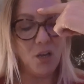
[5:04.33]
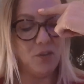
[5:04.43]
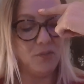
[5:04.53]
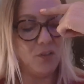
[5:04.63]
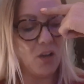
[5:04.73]

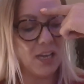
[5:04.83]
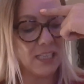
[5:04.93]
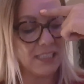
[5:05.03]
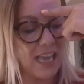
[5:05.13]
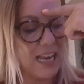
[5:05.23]
of
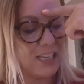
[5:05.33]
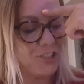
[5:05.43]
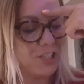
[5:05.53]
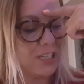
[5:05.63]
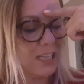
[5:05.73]
light
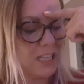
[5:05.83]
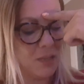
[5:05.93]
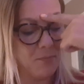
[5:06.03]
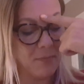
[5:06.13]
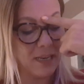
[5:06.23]
energy in
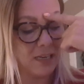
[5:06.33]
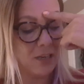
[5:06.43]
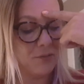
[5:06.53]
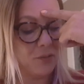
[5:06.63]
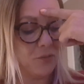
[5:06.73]
the middle
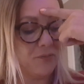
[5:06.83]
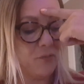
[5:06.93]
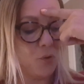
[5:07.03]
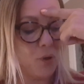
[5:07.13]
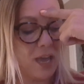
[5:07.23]
of your
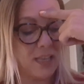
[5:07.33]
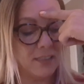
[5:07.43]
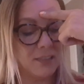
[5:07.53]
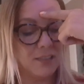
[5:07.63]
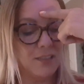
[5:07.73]

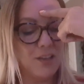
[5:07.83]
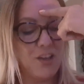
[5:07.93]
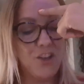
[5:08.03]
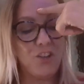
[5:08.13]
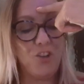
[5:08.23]
forehead.
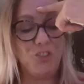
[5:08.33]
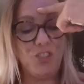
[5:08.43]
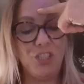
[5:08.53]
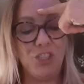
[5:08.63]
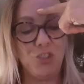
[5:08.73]

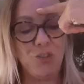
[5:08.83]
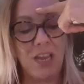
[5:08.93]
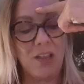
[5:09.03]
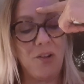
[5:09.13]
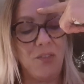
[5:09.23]

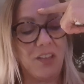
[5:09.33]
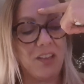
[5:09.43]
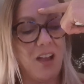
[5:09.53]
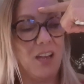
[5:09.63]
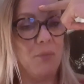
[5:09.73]
Concentrate on the
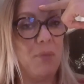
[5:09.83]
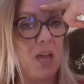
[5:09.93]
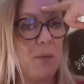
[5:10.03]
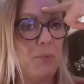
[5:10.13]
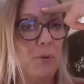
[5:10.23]
color
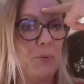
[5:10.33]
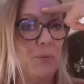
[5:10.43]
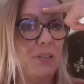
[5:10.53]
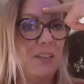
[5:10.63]
purple,